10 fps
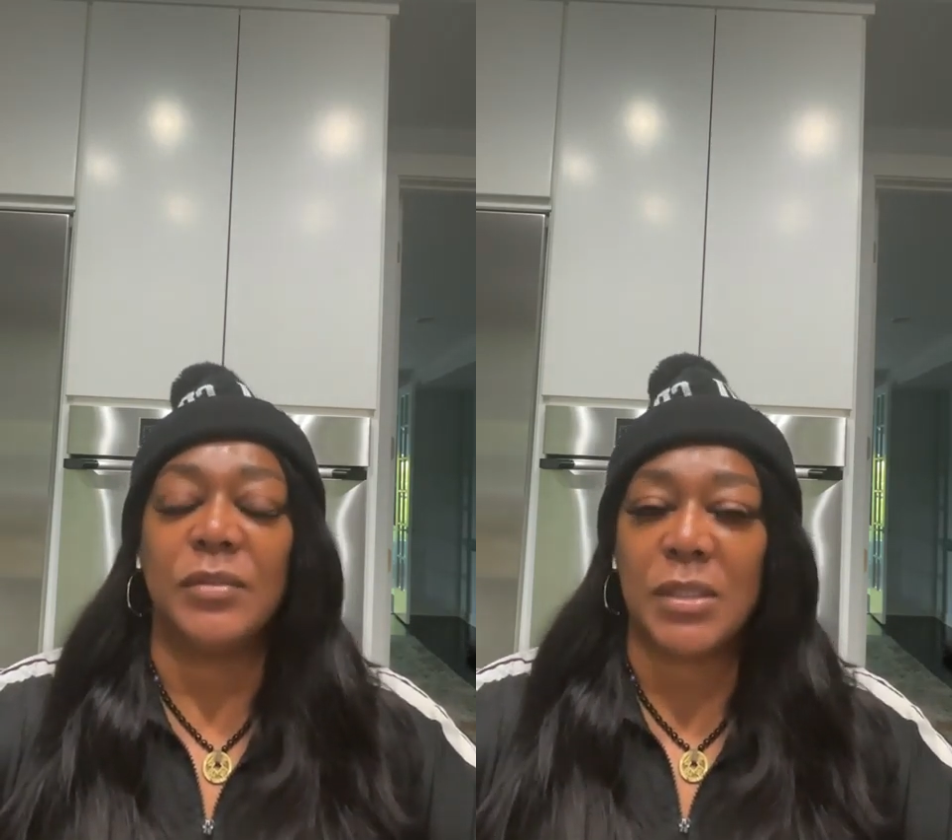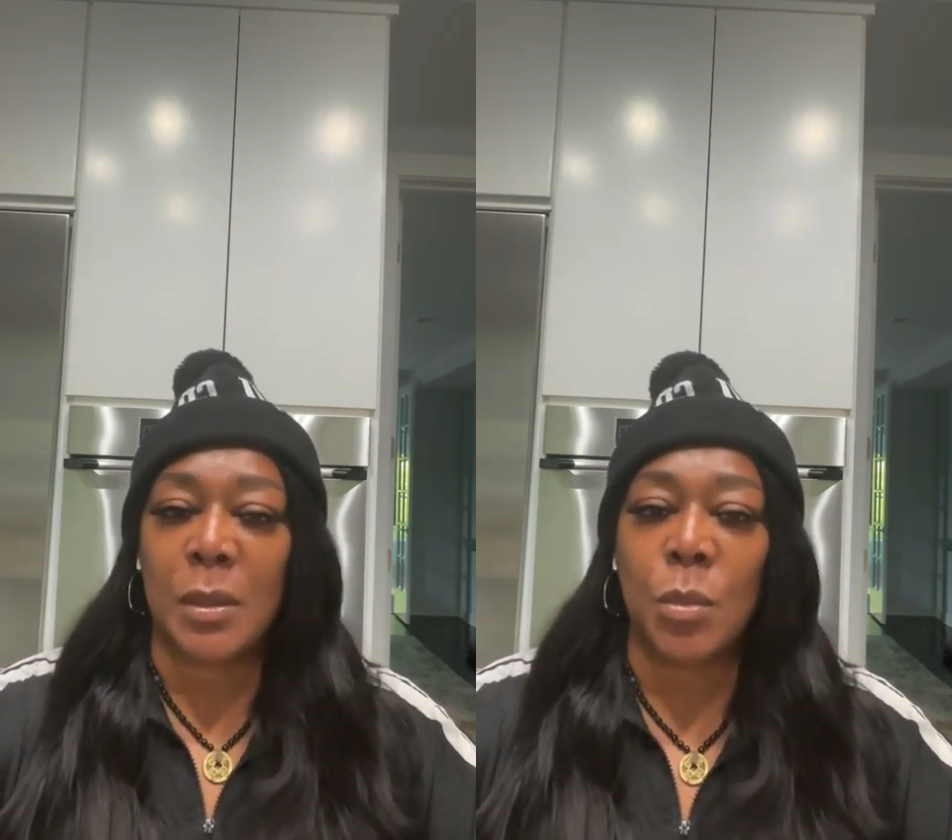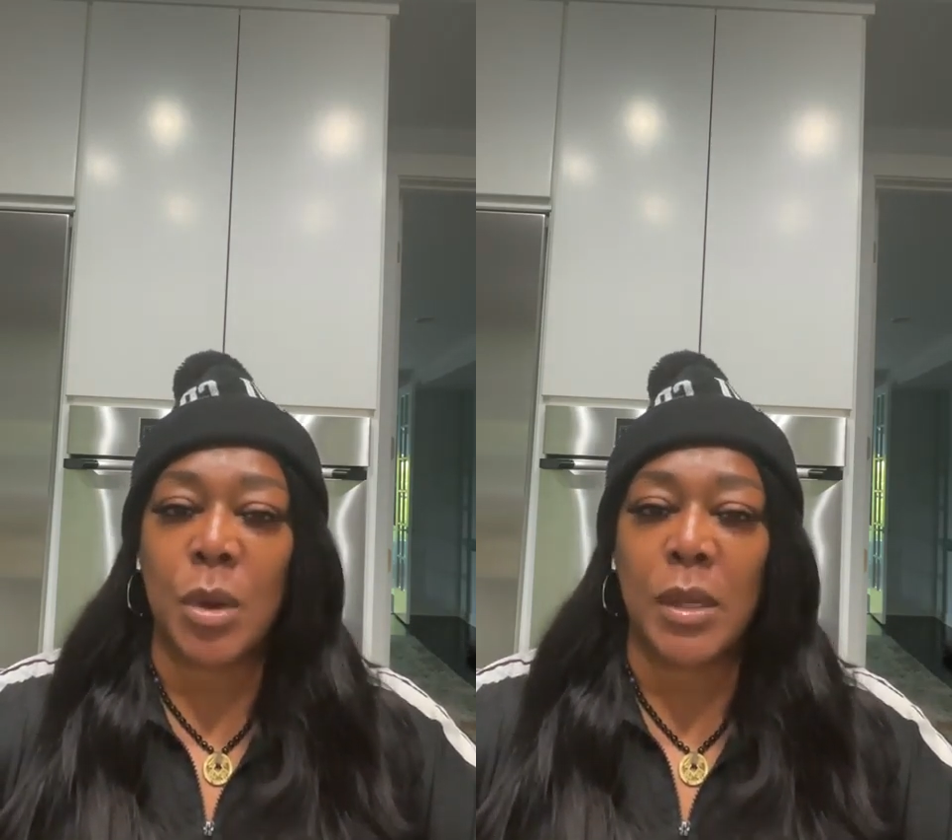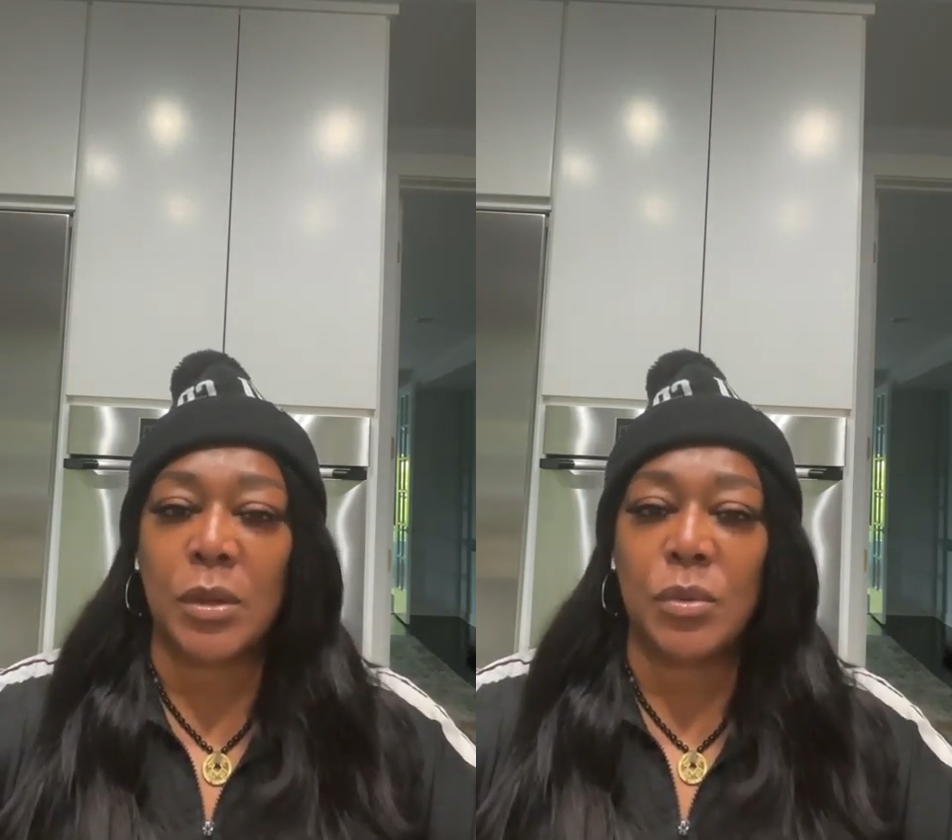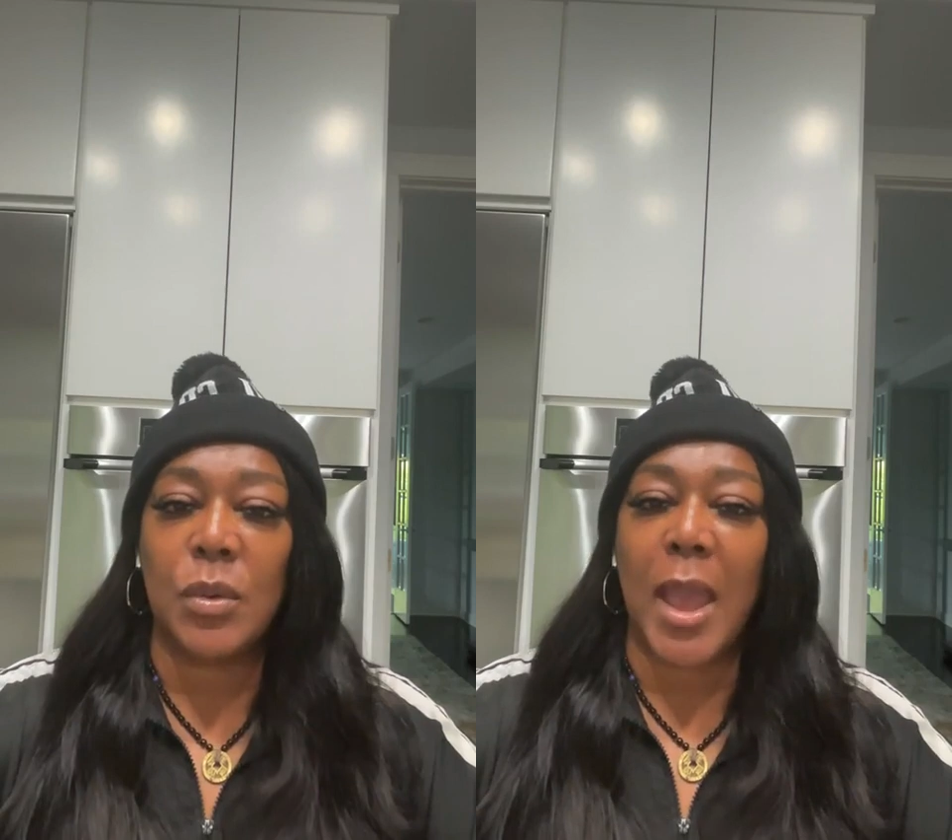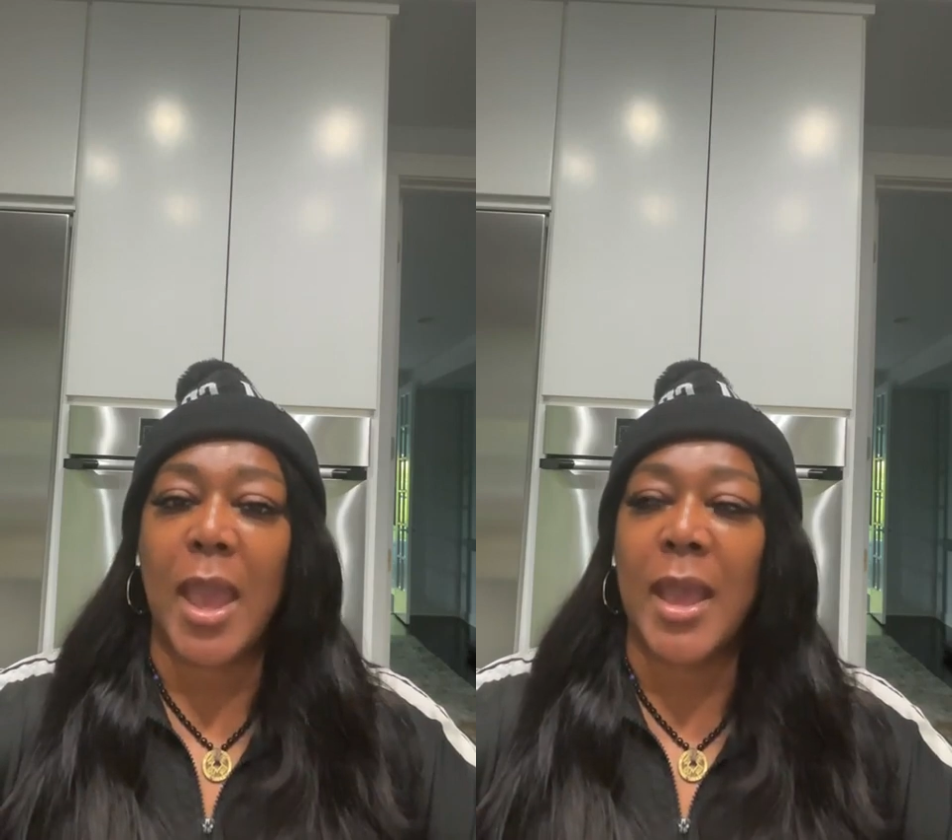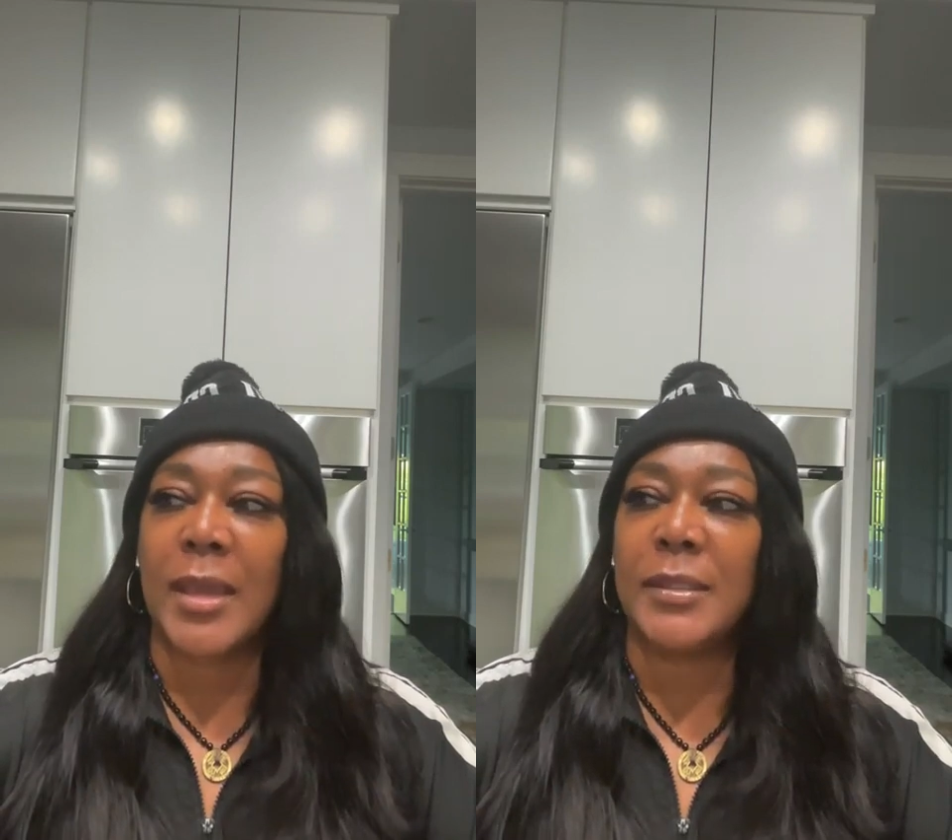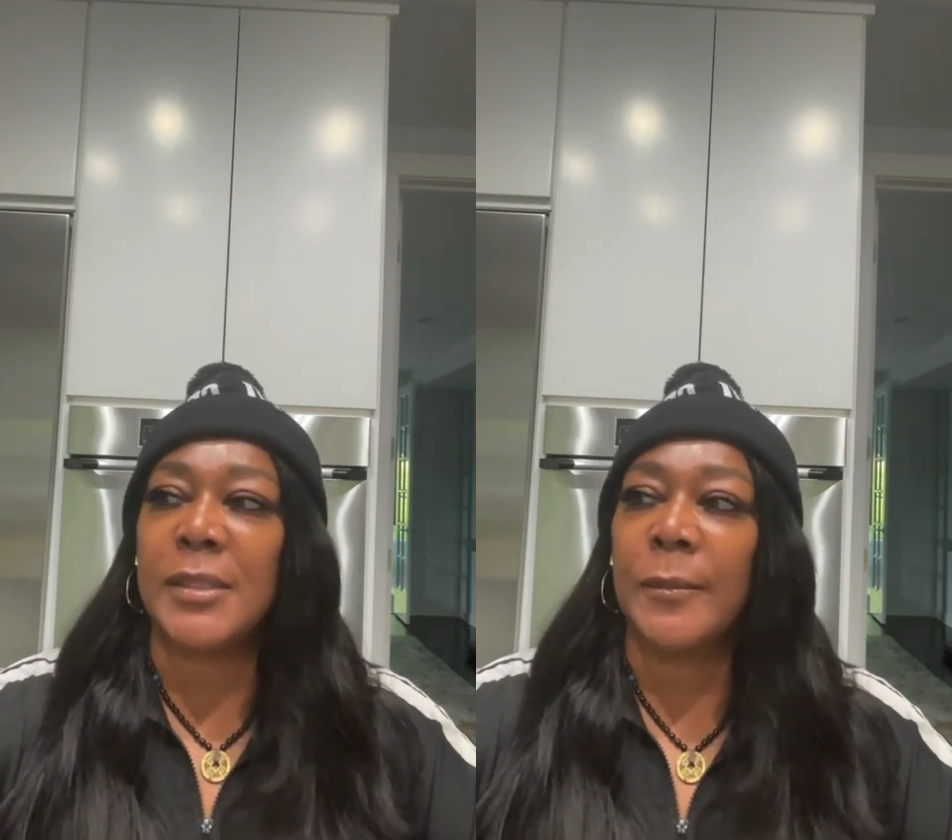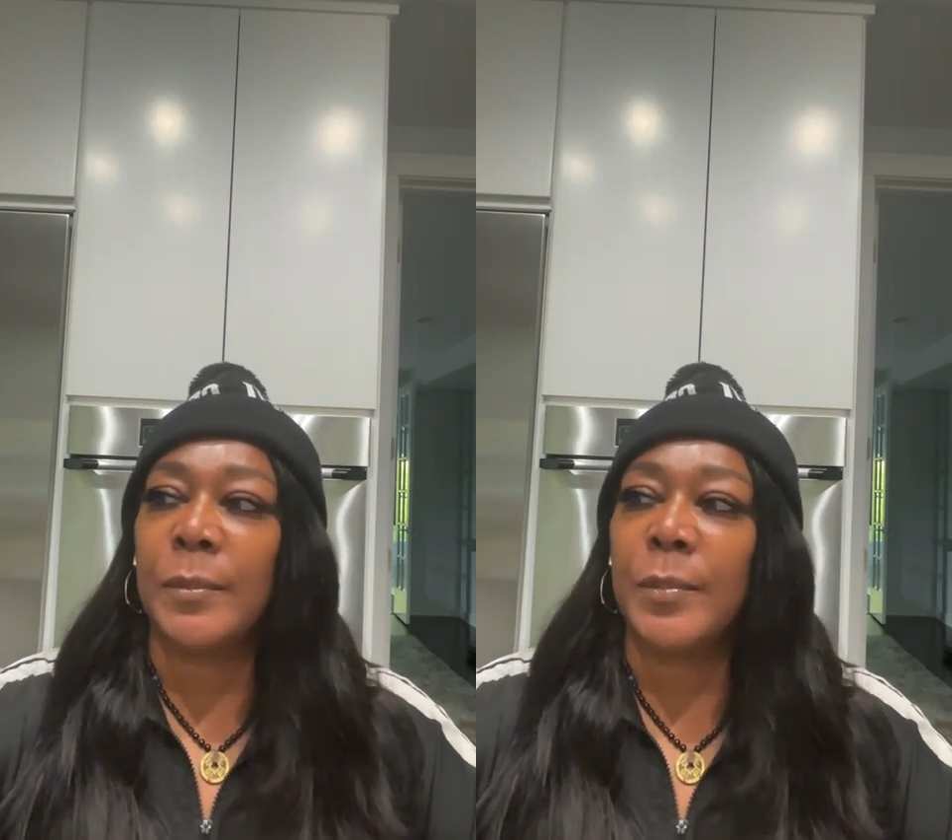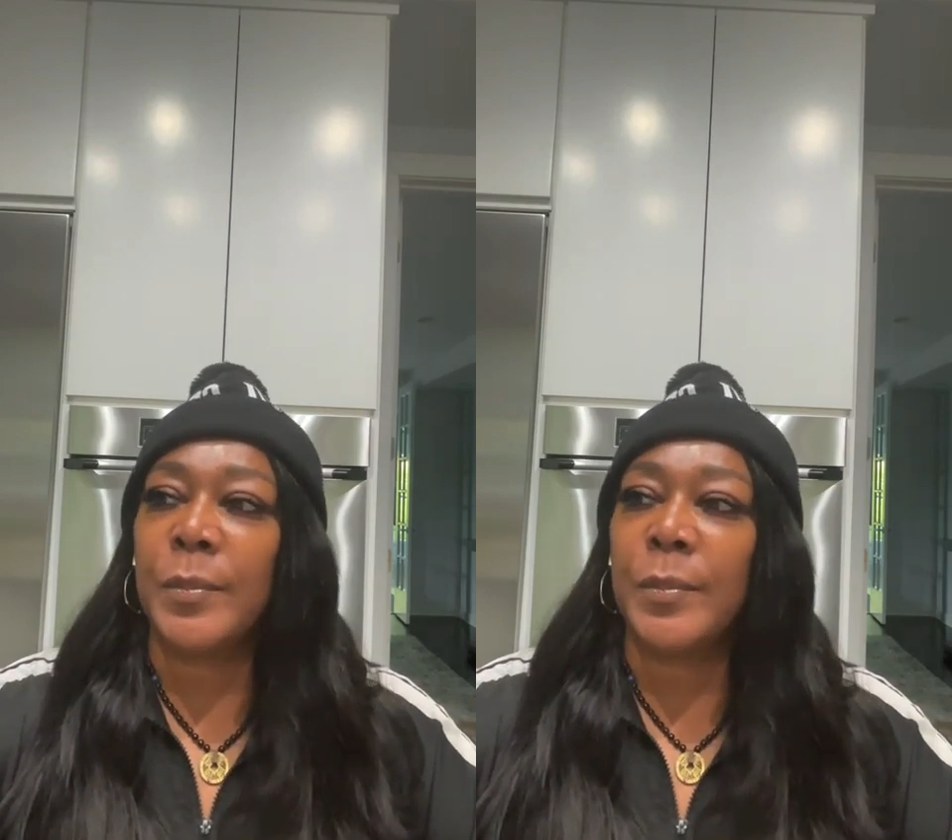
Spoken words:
of someone who has